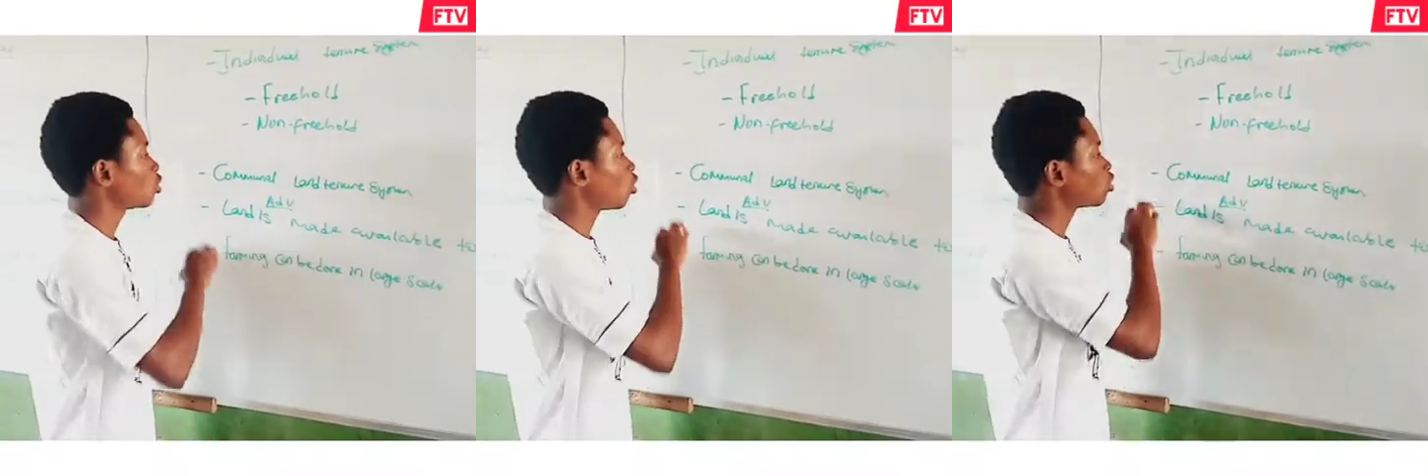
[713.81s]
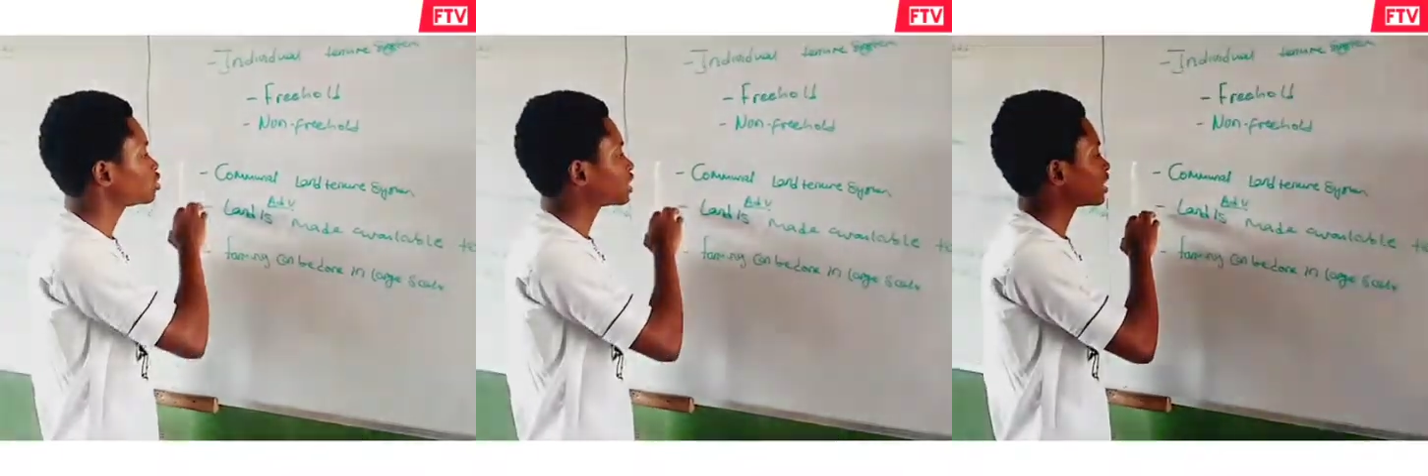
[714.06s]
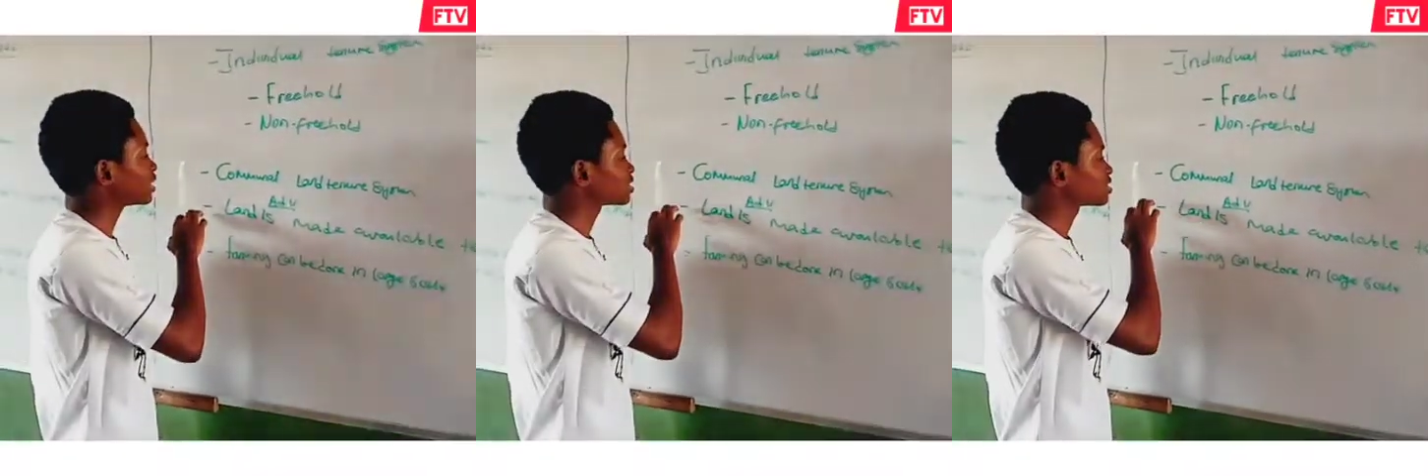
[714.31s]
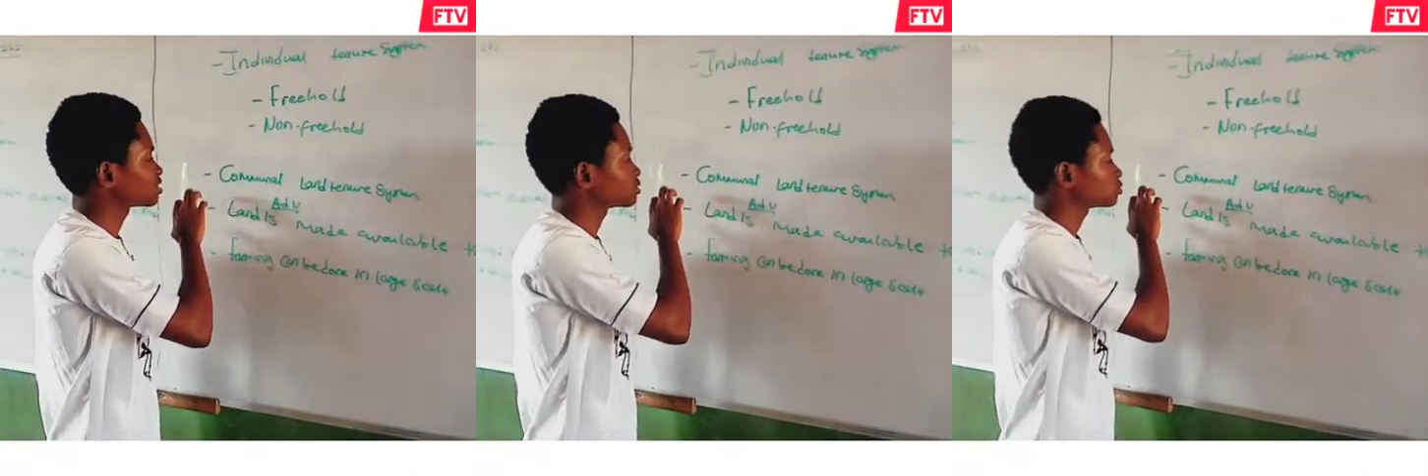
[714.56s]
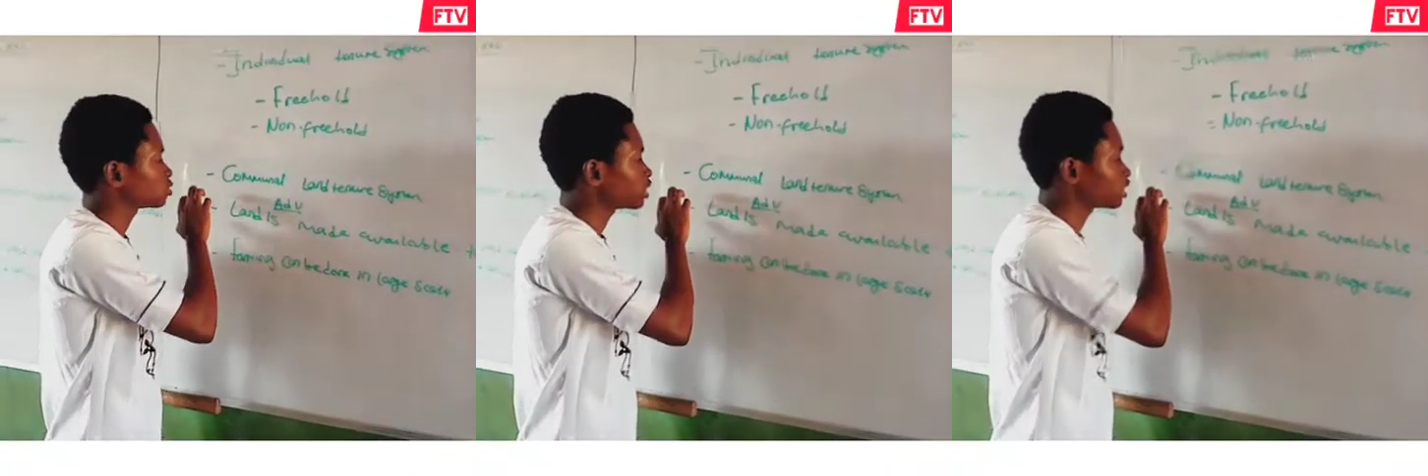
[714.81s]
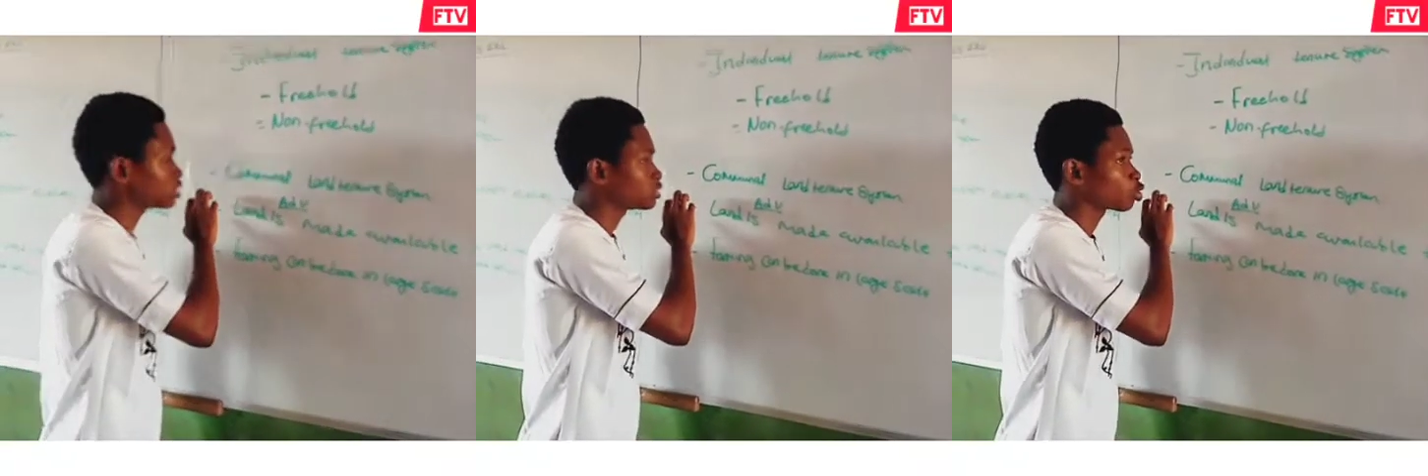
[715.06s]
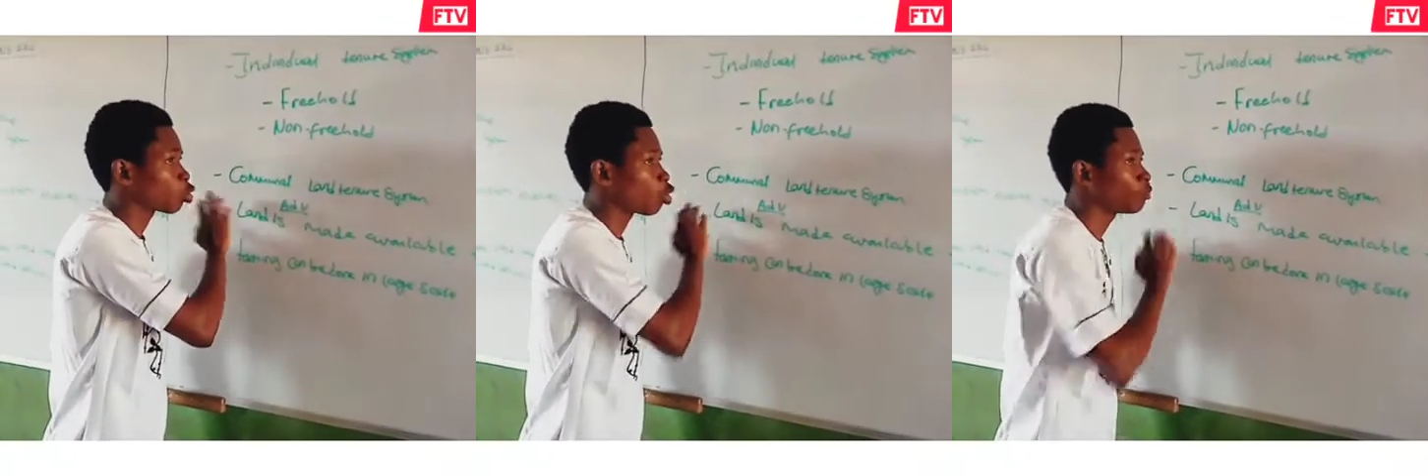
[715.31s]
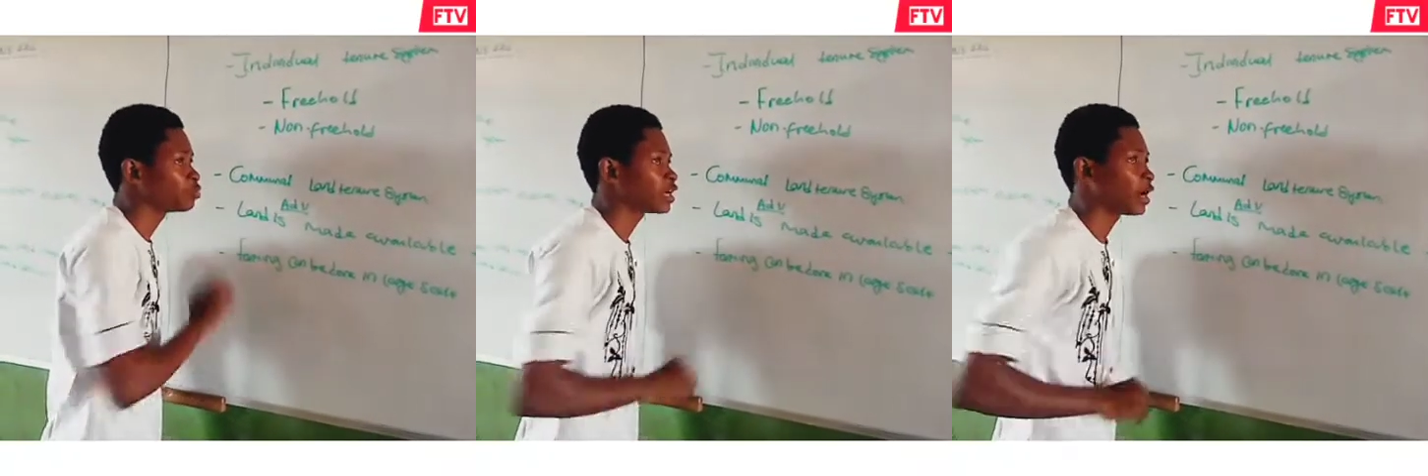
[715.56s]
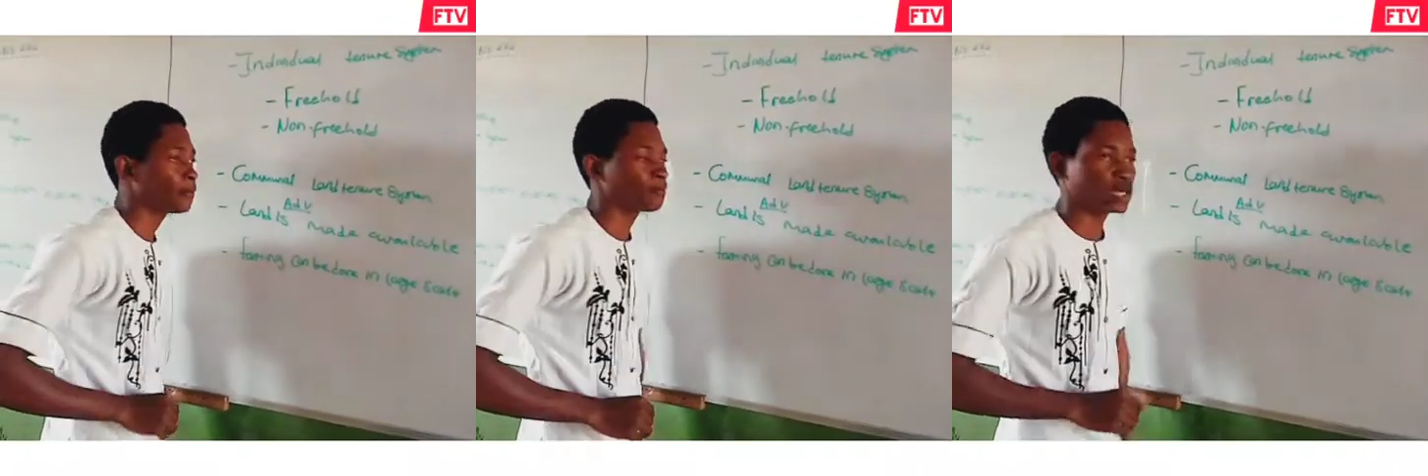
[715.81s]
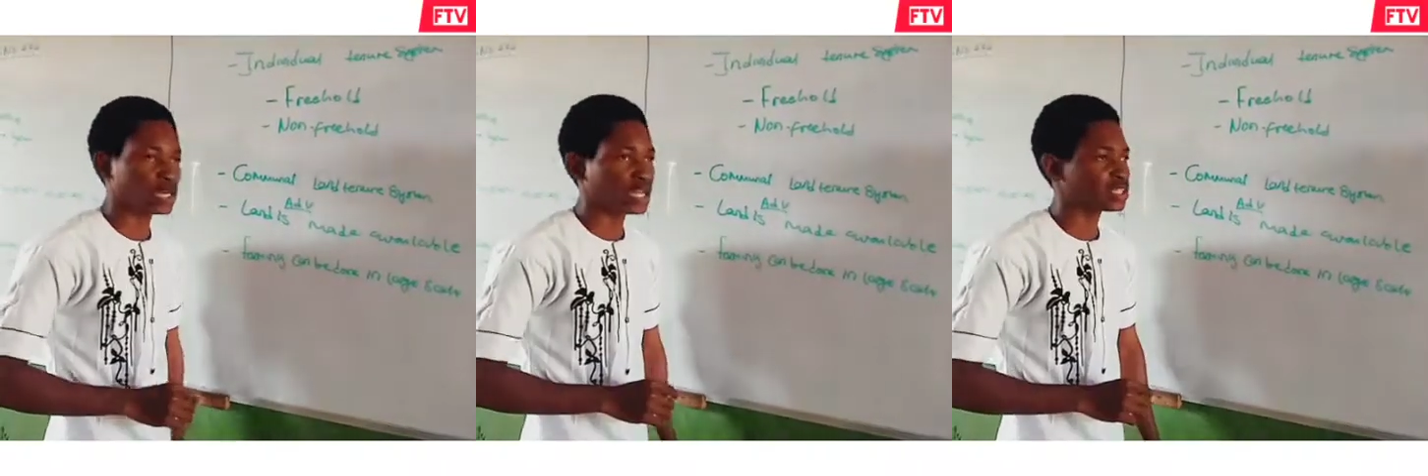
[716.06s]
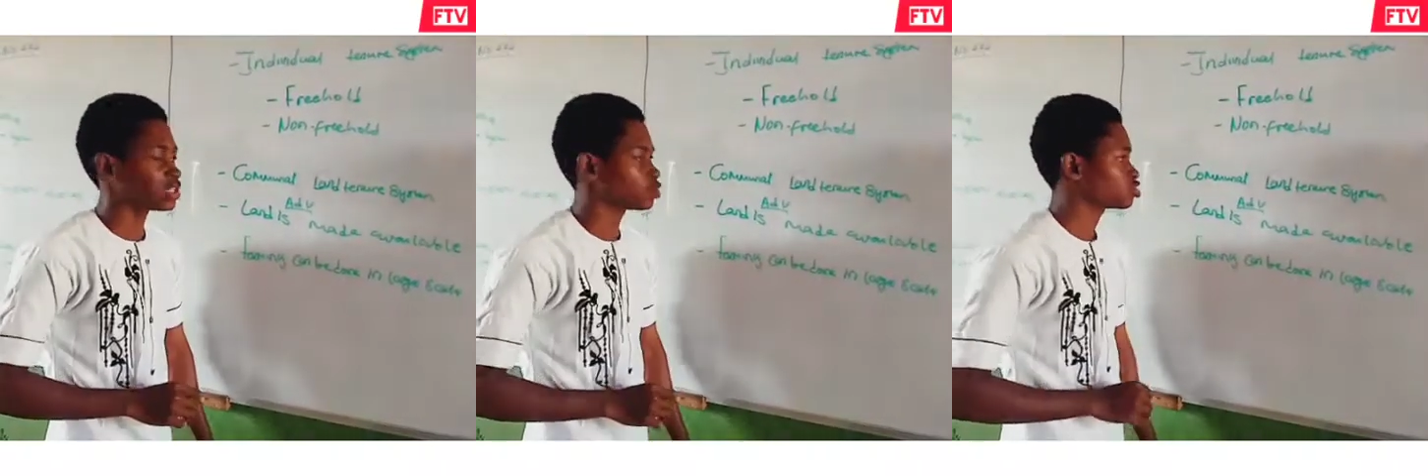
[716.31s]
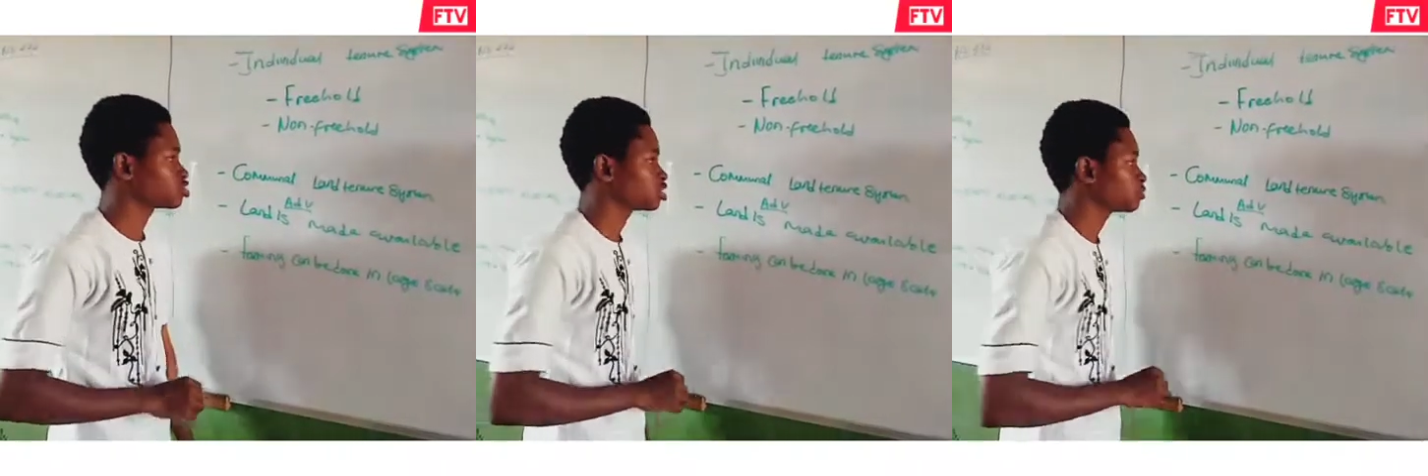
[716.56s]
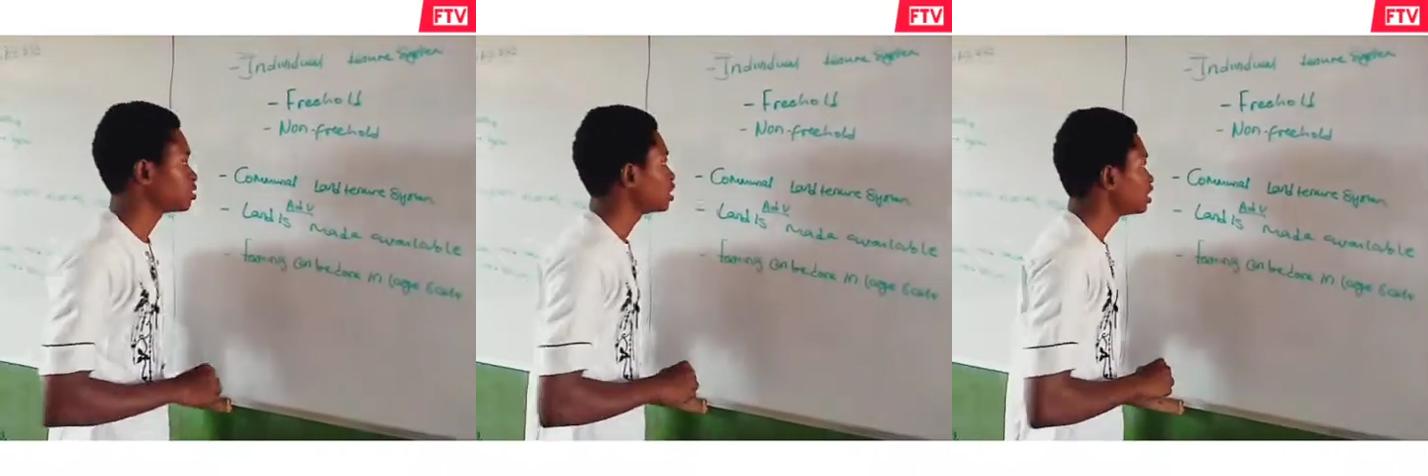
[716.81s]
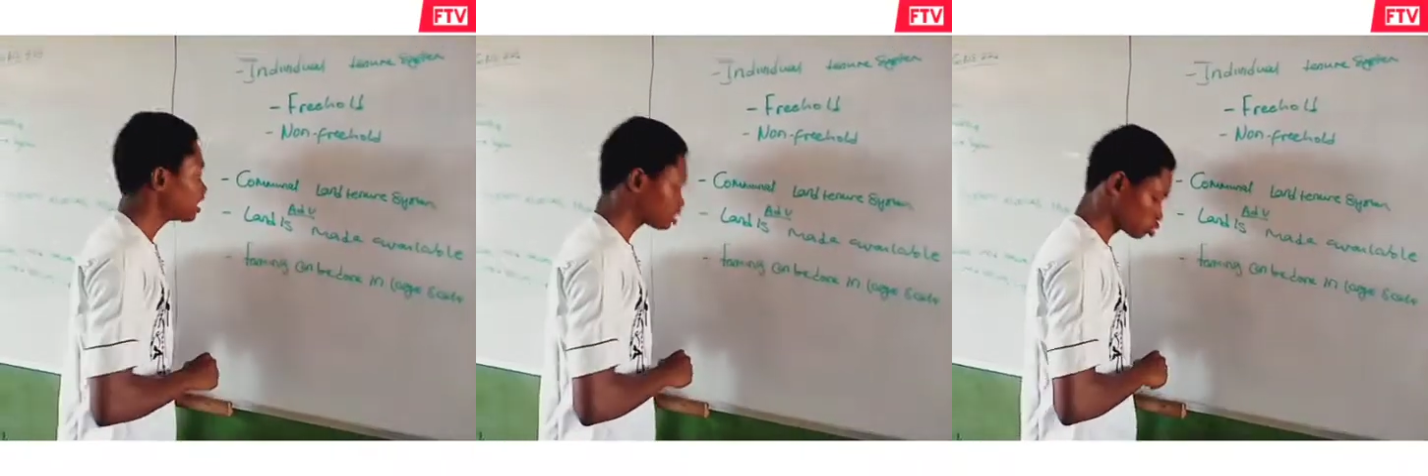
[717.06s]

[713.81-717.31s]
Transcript: under the communal land tenure system. Let's